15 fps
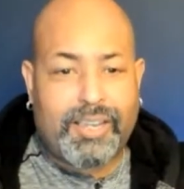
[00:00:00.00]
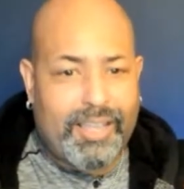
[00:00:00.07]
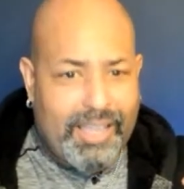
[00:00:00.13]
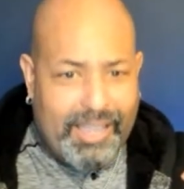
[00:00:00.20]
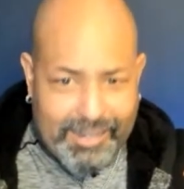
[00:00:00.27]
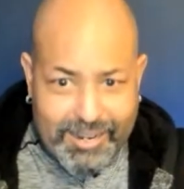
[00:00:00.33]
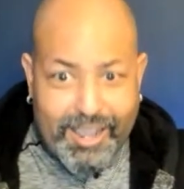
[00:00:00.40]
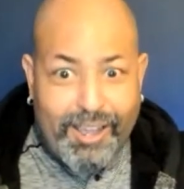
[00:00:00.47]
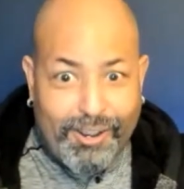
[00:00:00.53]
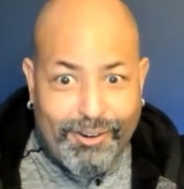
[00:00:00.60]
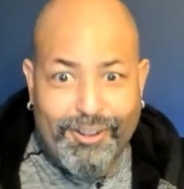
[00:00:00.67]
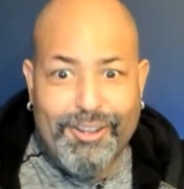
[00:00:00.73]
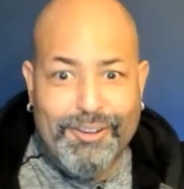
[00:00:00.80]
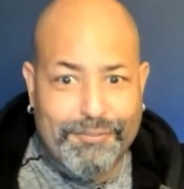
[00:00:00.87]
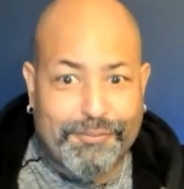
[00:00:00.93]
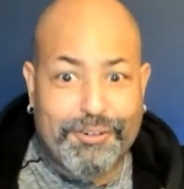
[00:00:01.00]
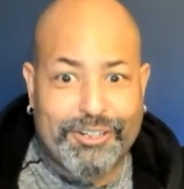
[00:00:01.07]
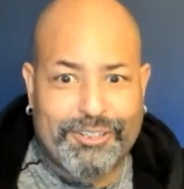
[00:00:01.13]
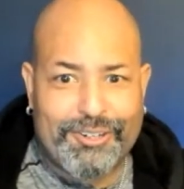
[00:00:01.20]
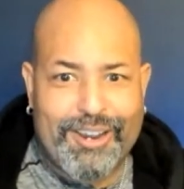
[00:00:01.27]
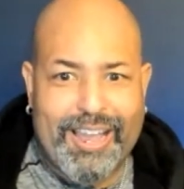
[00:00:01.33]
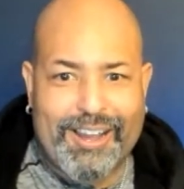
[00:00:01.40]
I know, freak
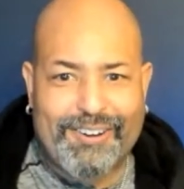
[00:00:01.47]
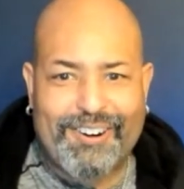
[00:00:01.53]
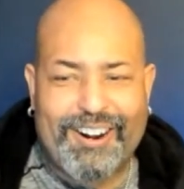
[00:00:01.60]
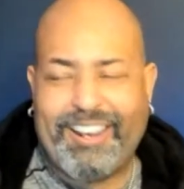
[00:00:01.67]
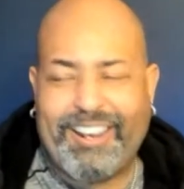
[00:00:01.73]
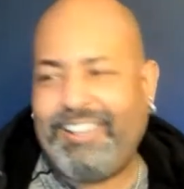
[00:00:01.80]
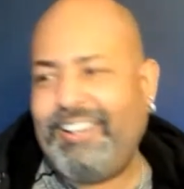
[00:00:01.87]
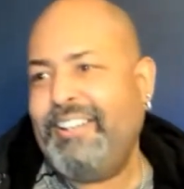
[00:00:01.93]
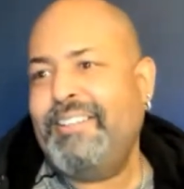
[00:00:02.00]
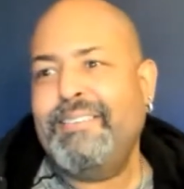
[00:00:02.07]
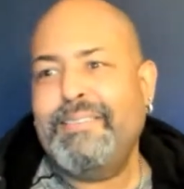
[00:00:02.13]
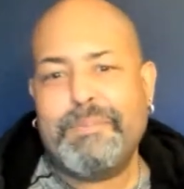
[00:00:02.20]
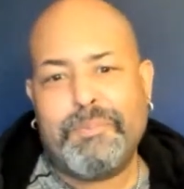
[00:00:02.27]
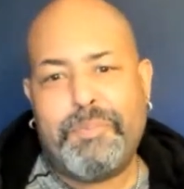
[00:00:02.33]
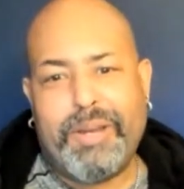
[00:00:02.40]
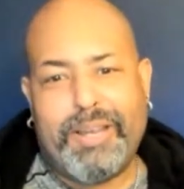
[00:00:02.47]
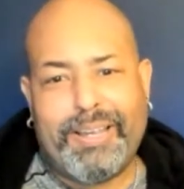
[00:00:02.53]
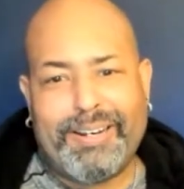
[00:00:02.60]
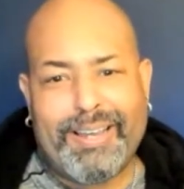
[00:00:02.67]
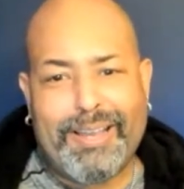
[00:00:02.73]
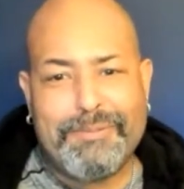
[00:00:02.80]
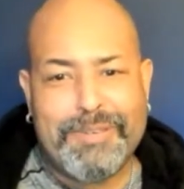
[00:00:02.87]
you out, right? But
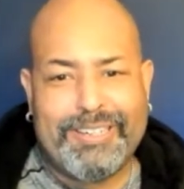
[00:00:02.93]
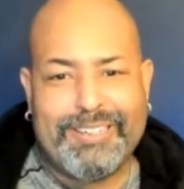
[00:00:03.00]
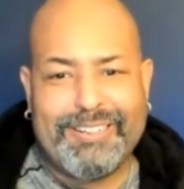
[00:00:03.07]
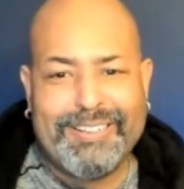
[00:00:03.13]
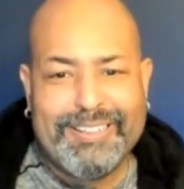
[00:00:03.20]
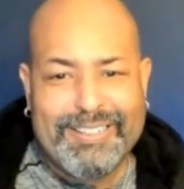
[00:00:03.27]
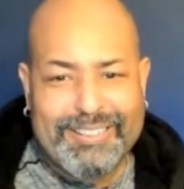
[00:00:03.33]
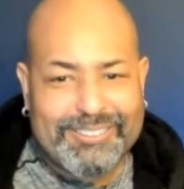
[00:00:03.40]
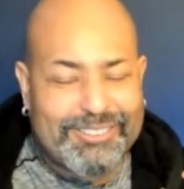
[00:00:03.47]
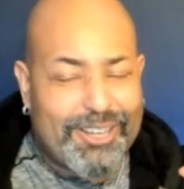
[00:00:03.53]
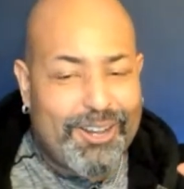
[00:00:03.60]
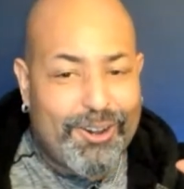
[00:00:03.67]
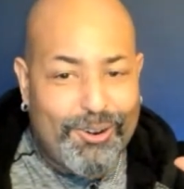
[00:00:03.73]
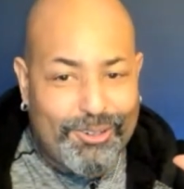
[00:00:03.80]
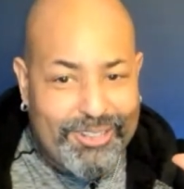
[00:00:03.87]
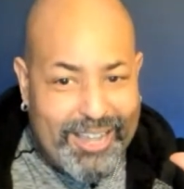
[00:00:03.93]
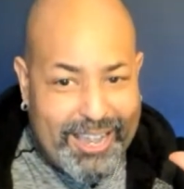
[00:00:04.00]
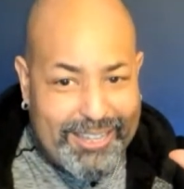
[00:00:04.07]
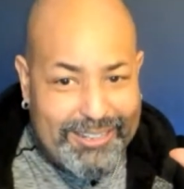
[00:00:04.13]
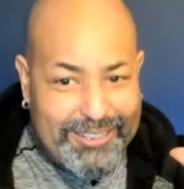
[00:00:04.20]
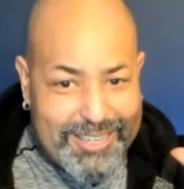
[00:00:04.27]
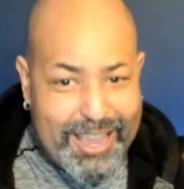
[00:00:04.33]
I
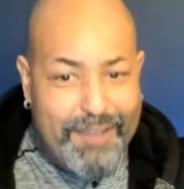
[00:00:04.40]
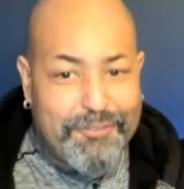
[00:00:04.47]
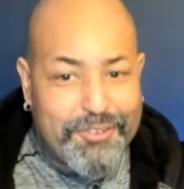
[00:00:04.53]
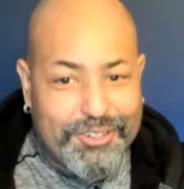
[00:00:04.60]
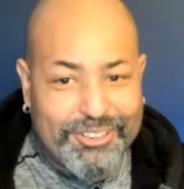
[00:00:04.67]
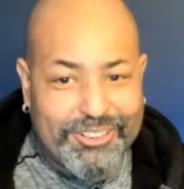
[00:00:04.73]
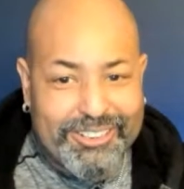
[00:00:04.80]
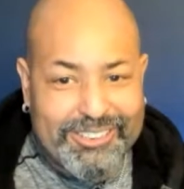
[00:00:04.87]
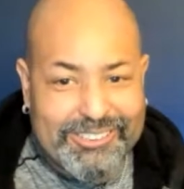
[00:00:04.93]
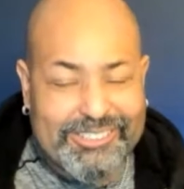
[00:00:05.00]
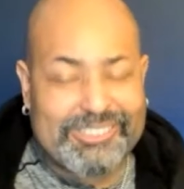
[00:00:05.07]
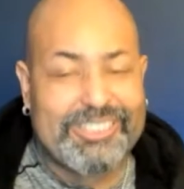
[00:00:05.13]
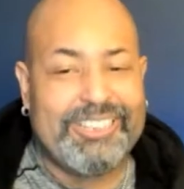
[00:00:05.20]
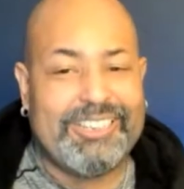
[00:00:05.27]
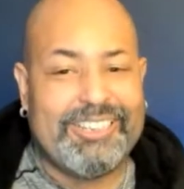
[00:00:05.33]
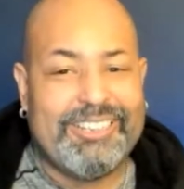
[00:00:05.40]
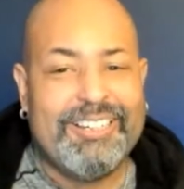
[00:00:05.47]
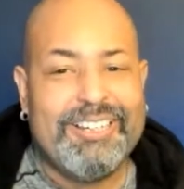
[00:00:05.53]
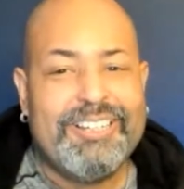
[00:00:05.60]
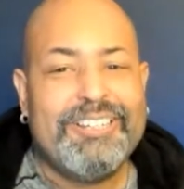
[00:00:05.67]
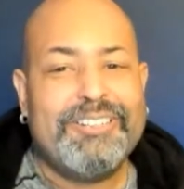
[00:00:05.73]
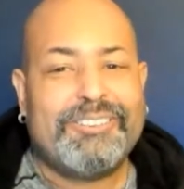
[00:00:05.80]
definitely see
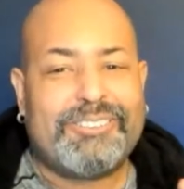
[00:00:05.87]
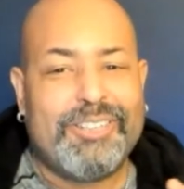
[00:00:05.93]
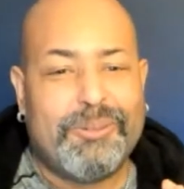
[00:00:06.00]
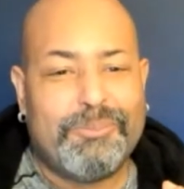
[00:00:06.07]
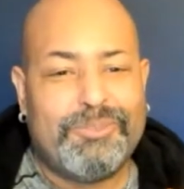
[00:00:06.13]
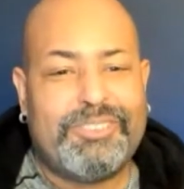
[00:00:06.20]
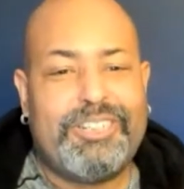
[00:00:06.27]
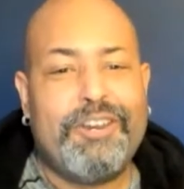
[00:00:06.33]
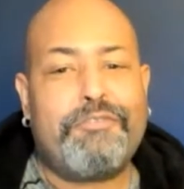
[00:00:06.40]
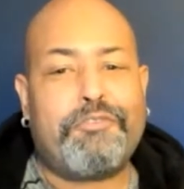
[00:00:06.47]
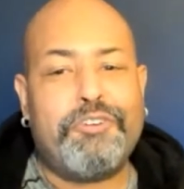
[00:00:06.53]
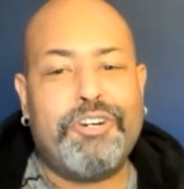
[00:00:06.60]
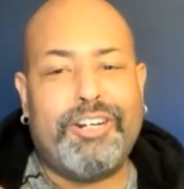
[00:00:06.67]
some different